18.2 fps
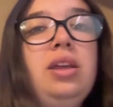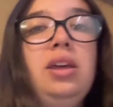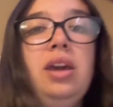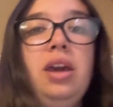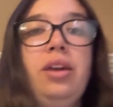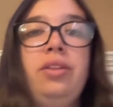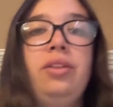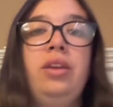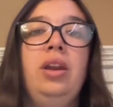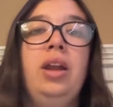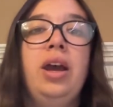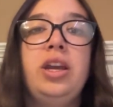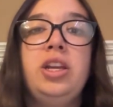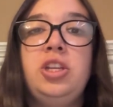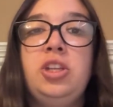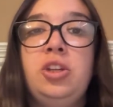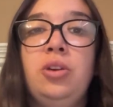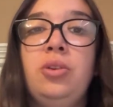And then
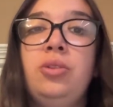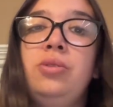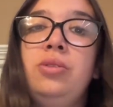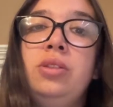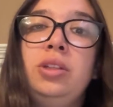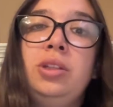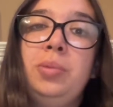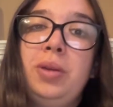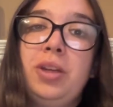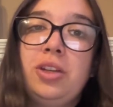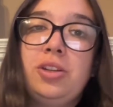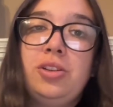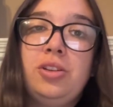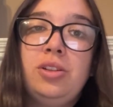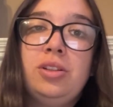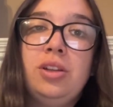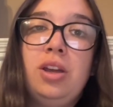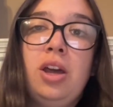I chose the
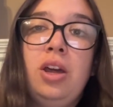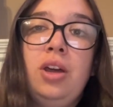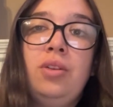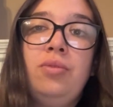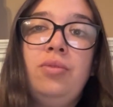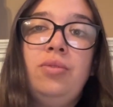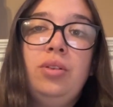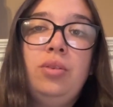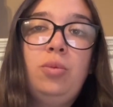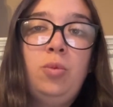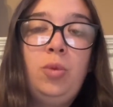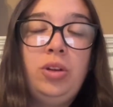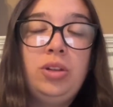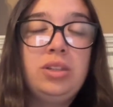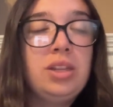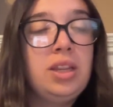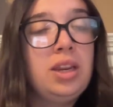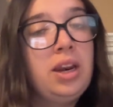pictures of
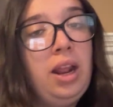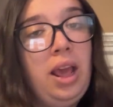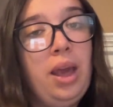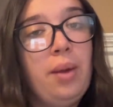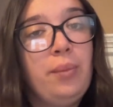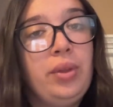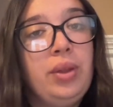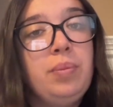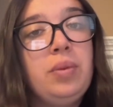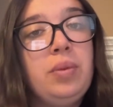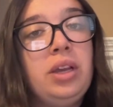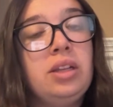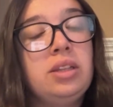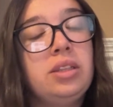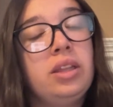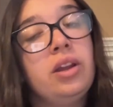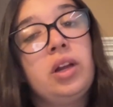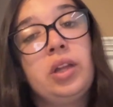Wilson and Hamlet
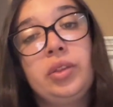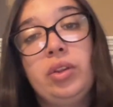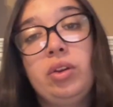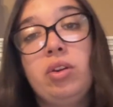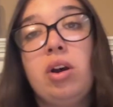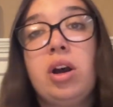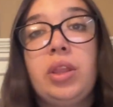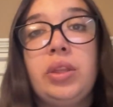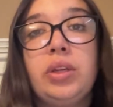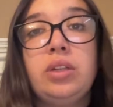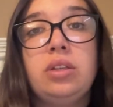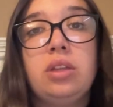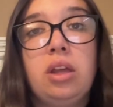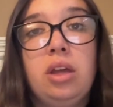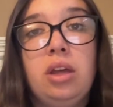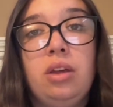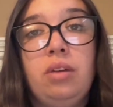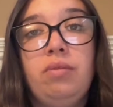because they're the authors
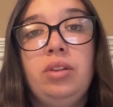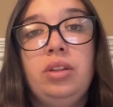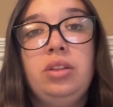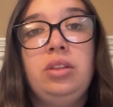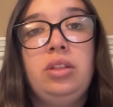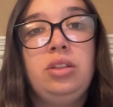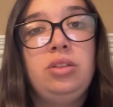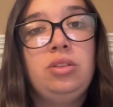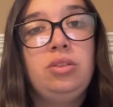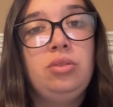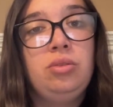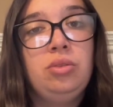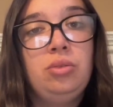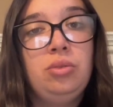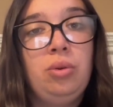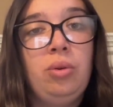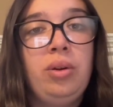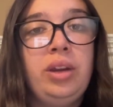of these two
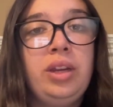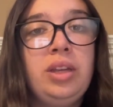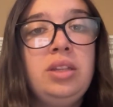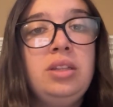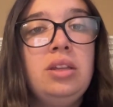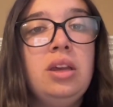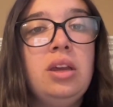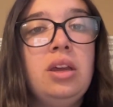stories.